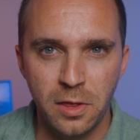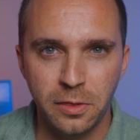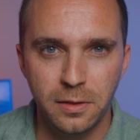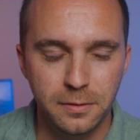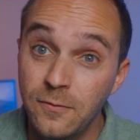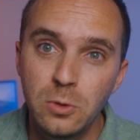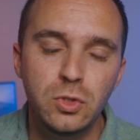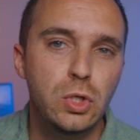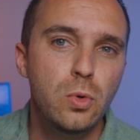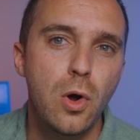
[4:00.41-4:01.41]
with. And if you
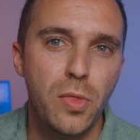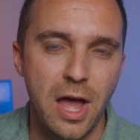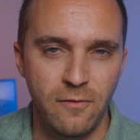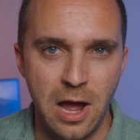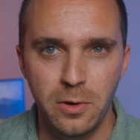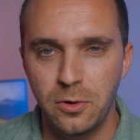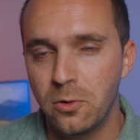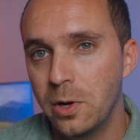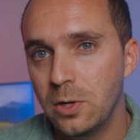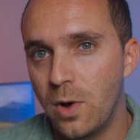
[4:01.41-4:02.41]
do go that route,
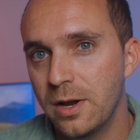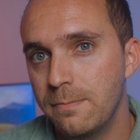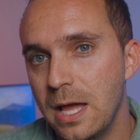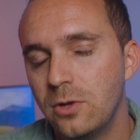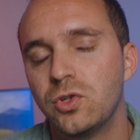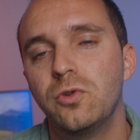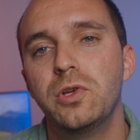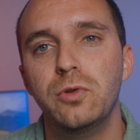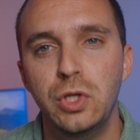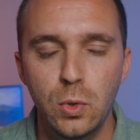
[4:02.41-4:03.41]
you're going to want to make
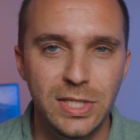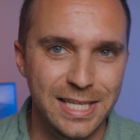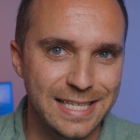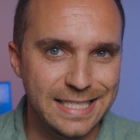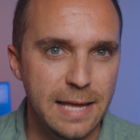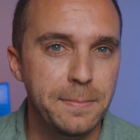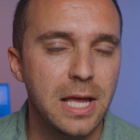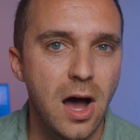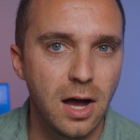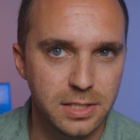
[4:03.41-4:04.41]
sure you're using the
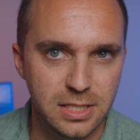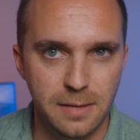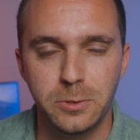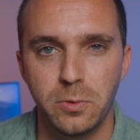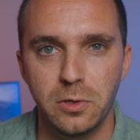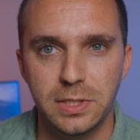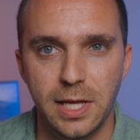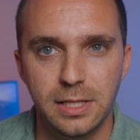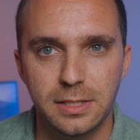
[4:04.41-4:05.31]
same concepts with those